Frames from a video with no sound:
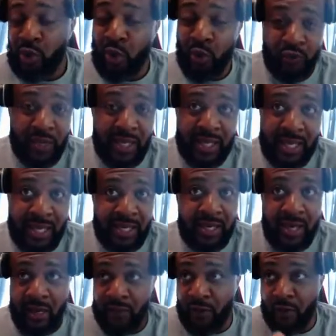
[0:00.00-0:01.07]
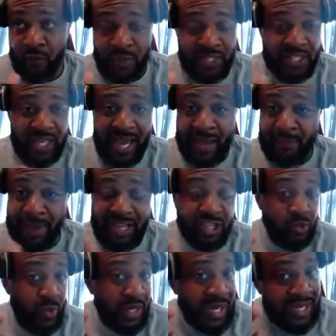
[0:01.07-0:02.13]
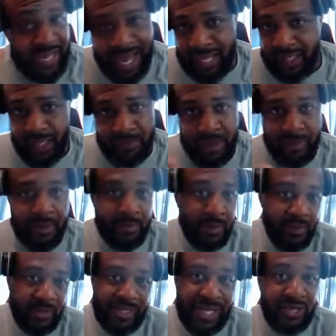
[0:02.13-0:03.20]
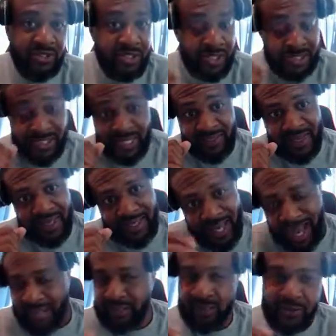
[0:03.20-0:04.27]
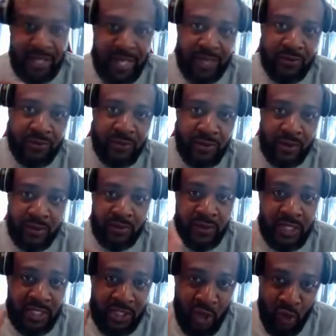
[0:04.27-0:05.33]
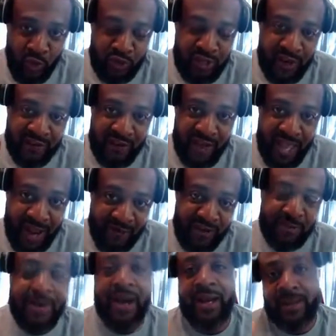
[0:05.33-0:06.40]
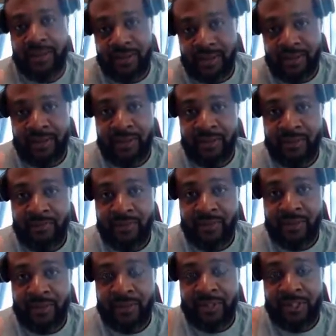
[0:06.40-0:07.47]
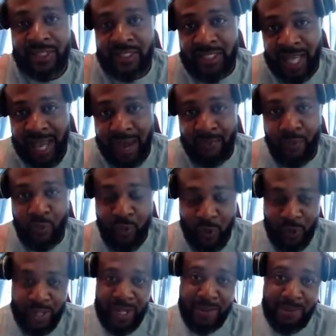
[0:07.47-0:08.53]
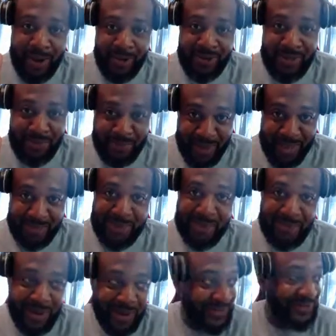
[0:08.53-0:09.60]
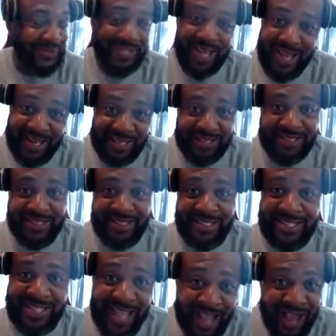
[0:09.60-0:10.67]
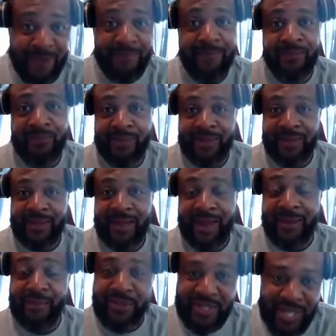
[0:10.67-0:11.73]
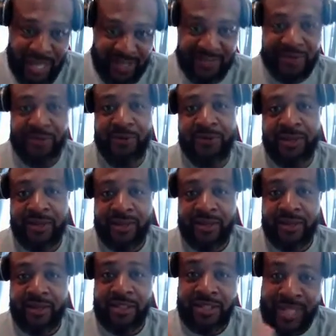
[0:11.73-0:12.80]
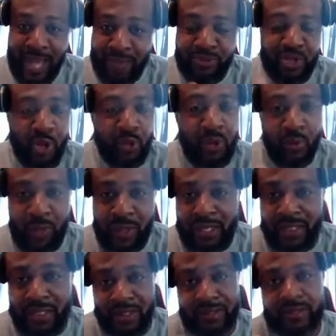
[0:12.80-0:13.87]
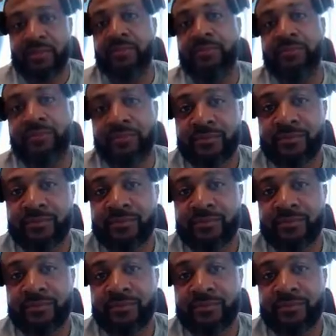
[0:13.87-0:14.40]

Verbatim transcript: You don't think any other rich guy might just want to knock your baby mother down just to say they knocked her down? These hoes are for everybody. Stop worrying about your baby mothers, guys. Stop. I'm telling you, stop showing weakness.